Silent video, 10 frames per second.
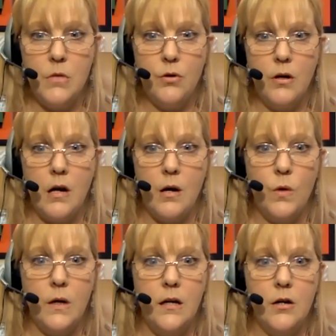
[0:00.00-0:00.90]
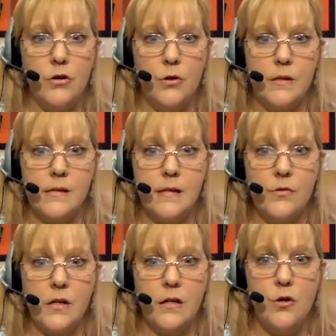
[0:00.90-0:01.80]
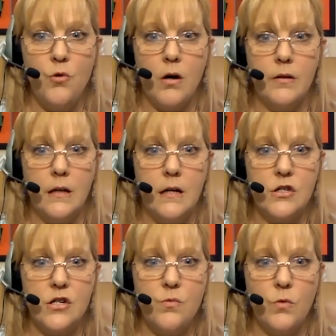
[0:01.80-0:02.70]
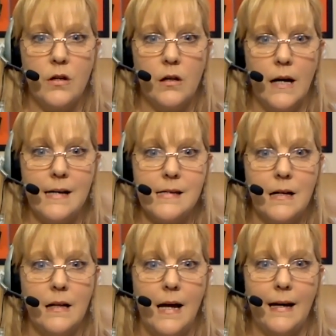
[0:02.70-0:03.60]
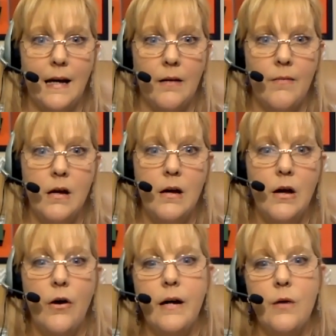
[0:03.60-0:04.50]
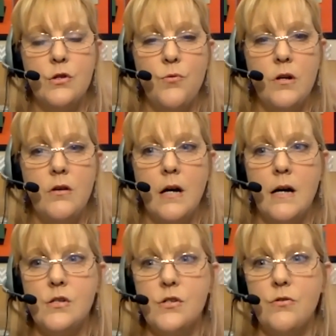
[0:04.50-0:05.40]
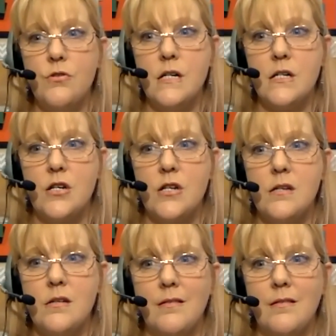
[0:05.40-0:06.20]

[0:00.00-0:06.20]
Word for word: muted, and we hear you. It sounds like you are in the kitchen with glass clanging. see which one of you guys is doing your dishes?